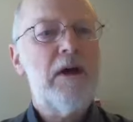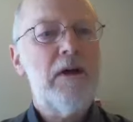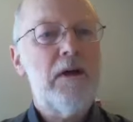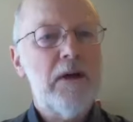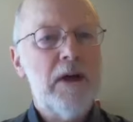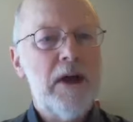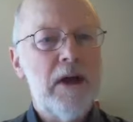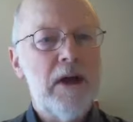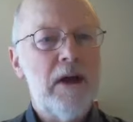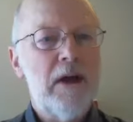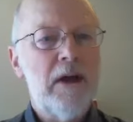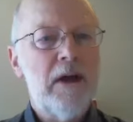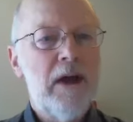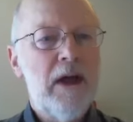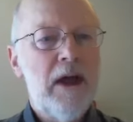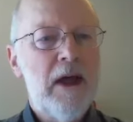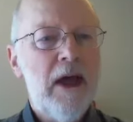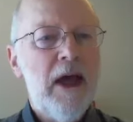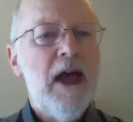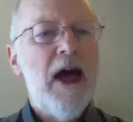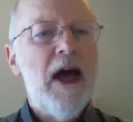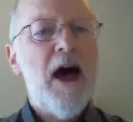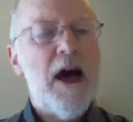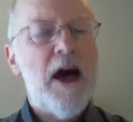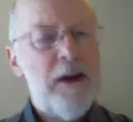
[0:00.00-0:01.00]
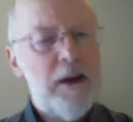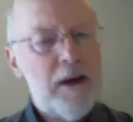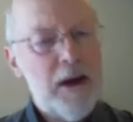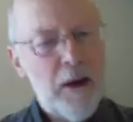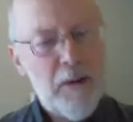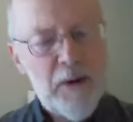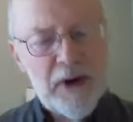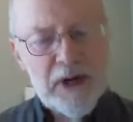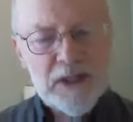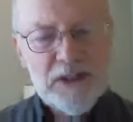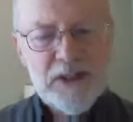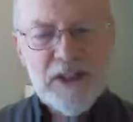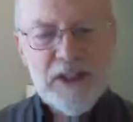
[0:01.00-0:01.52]
yeah. I
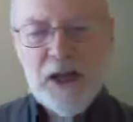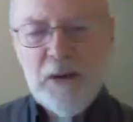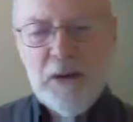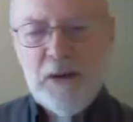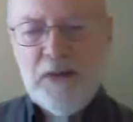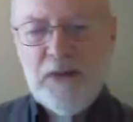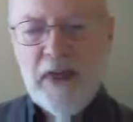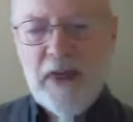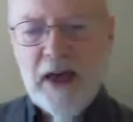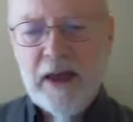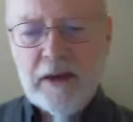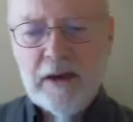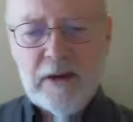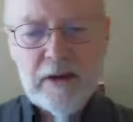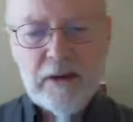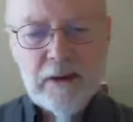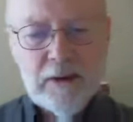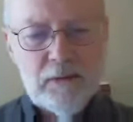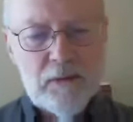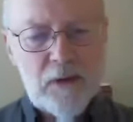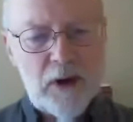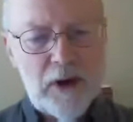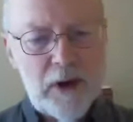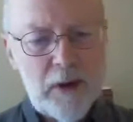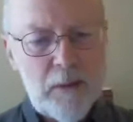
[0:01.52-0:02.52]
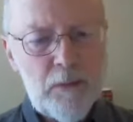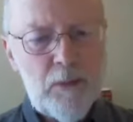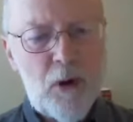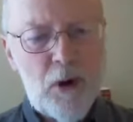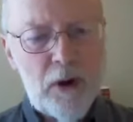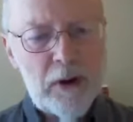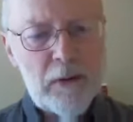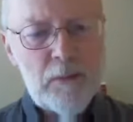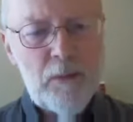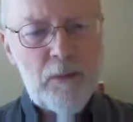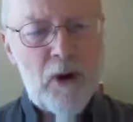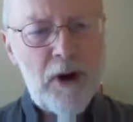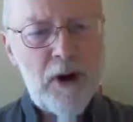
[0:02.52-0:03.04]
want to stay with that really
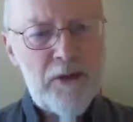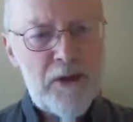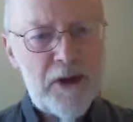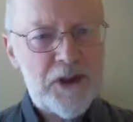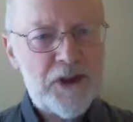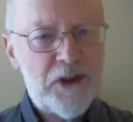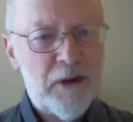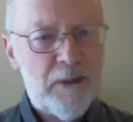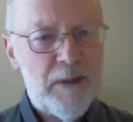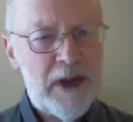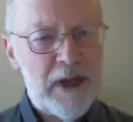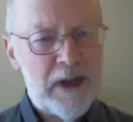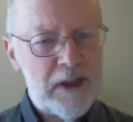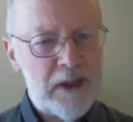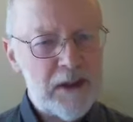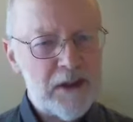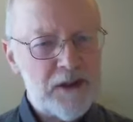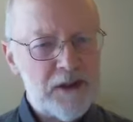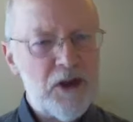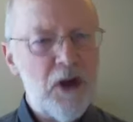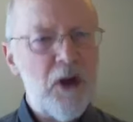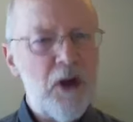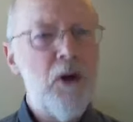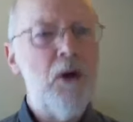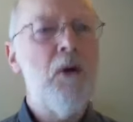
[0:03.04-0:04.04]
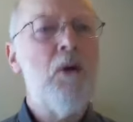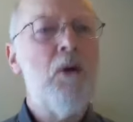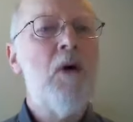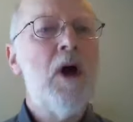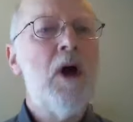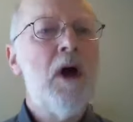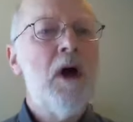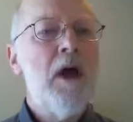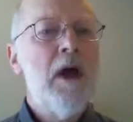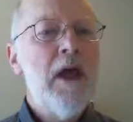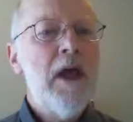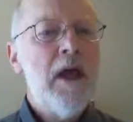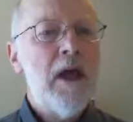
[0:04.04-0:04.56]
important point that you're making. So
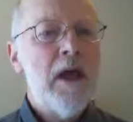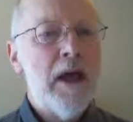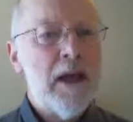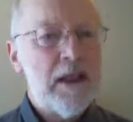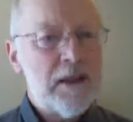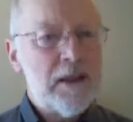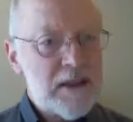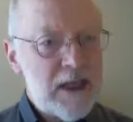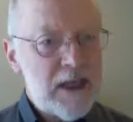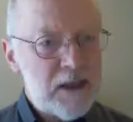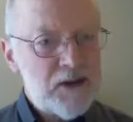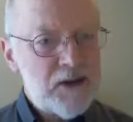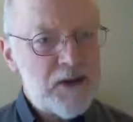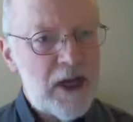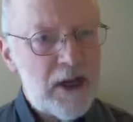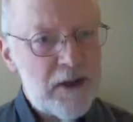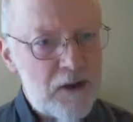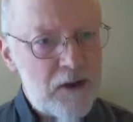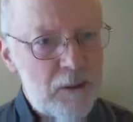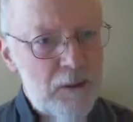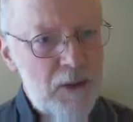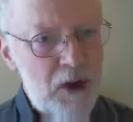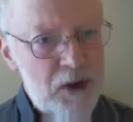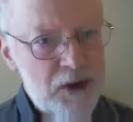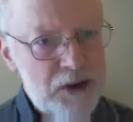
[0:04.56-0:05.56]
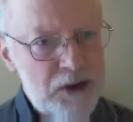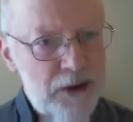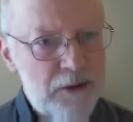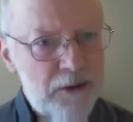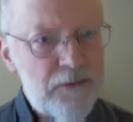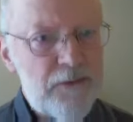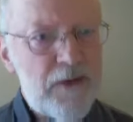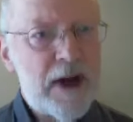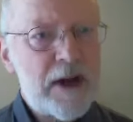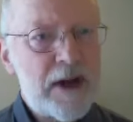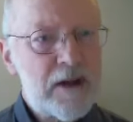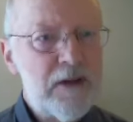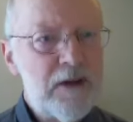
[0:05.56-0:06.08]
it sounds like the most
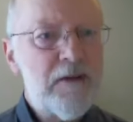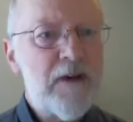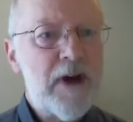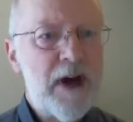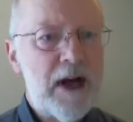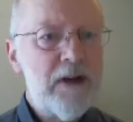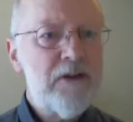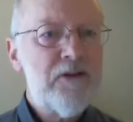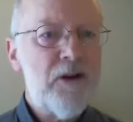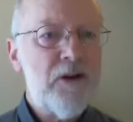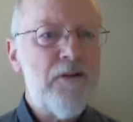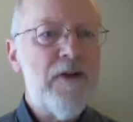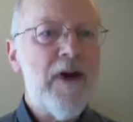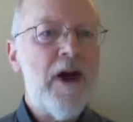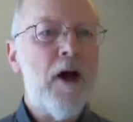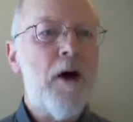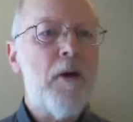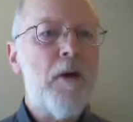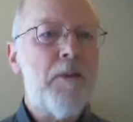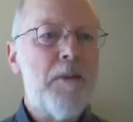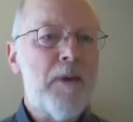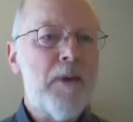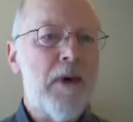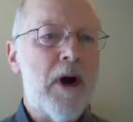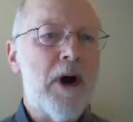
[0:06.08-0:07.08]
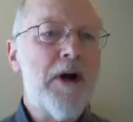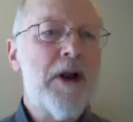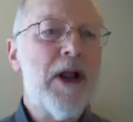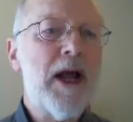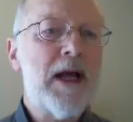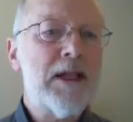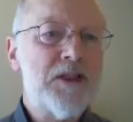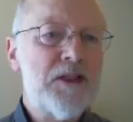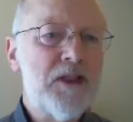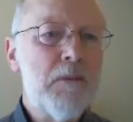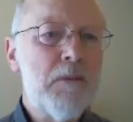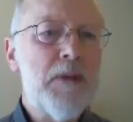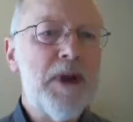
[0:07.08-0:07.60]
effective kinds of help are not
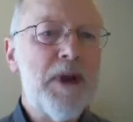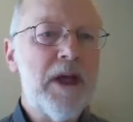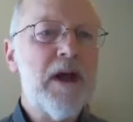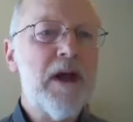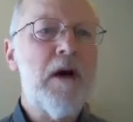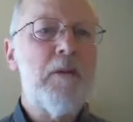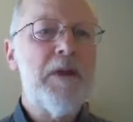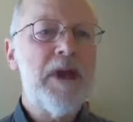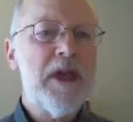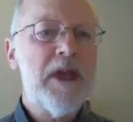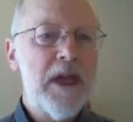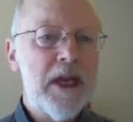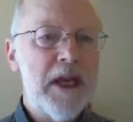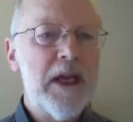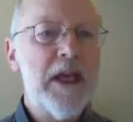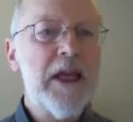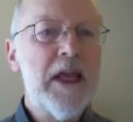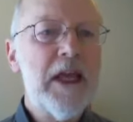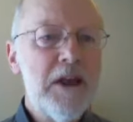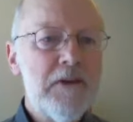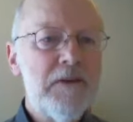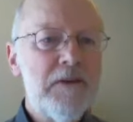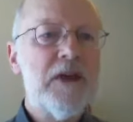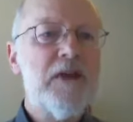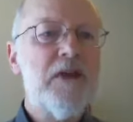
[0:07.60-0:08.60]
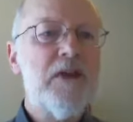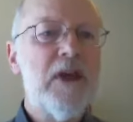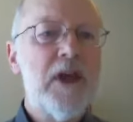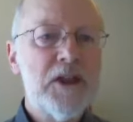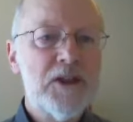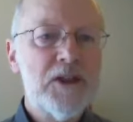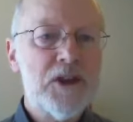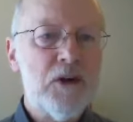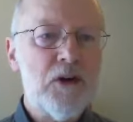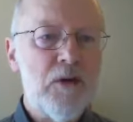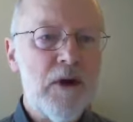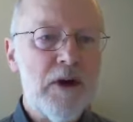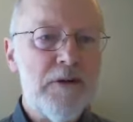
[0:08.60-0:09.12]
simply coming in and giving things
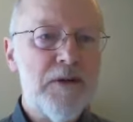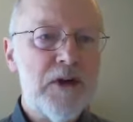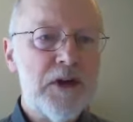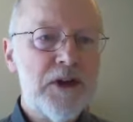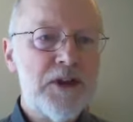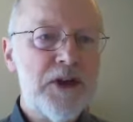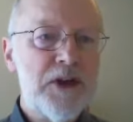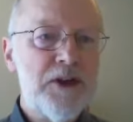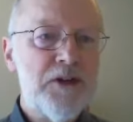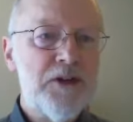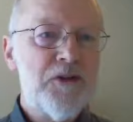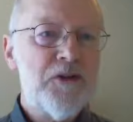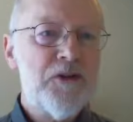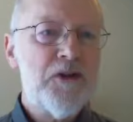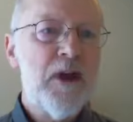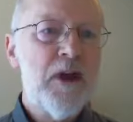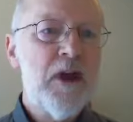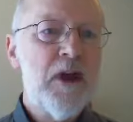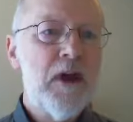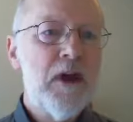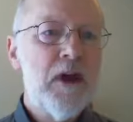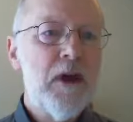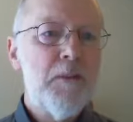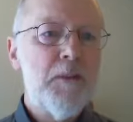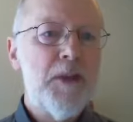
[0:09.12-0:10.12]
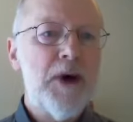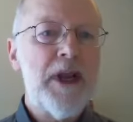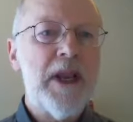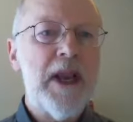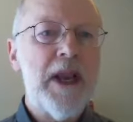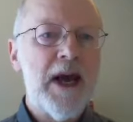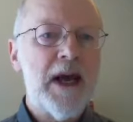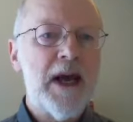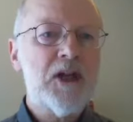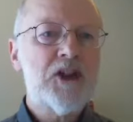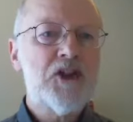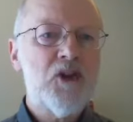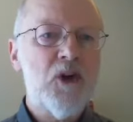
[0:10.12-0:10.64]
to refugees, but
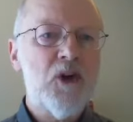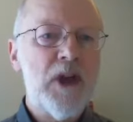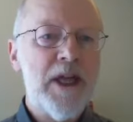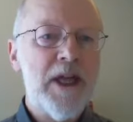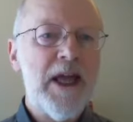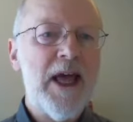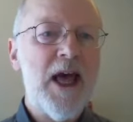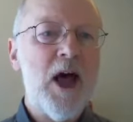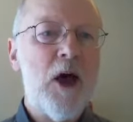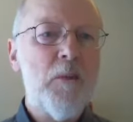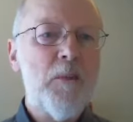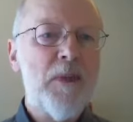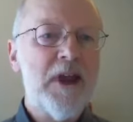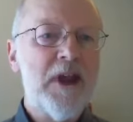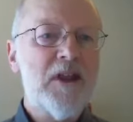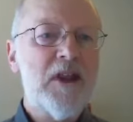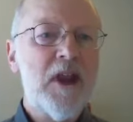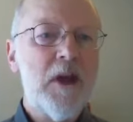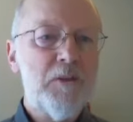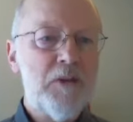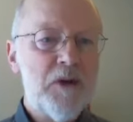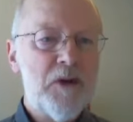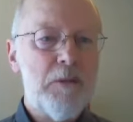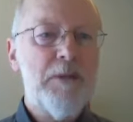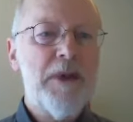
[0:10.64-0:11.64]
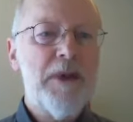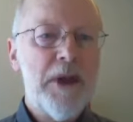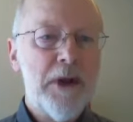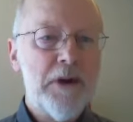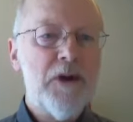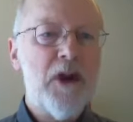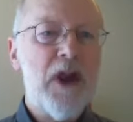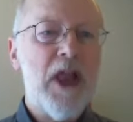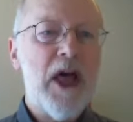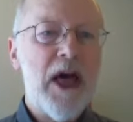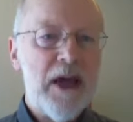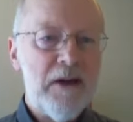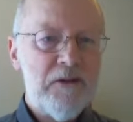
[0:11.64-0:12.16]
actually helping them to build
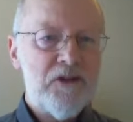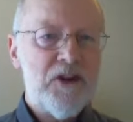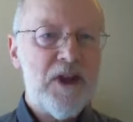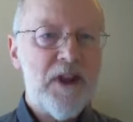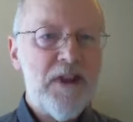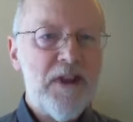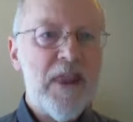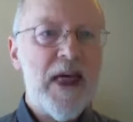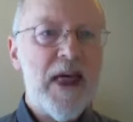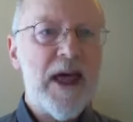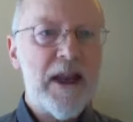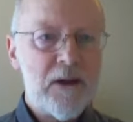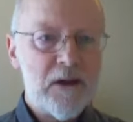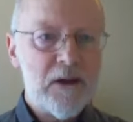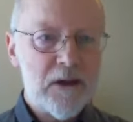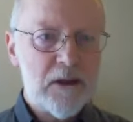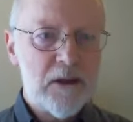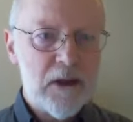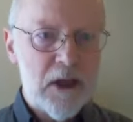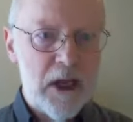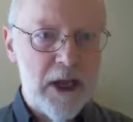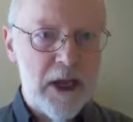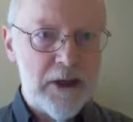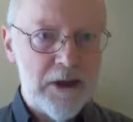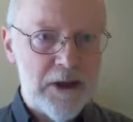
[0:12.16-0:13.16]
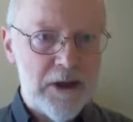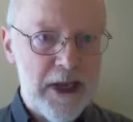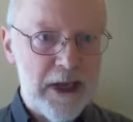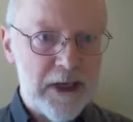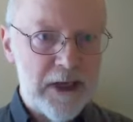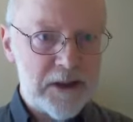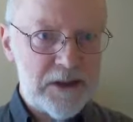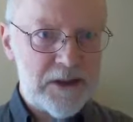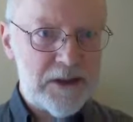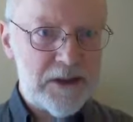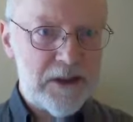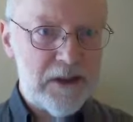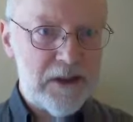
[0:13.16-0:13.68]
lives in that
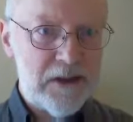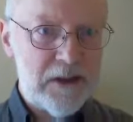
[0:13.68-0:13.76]
context.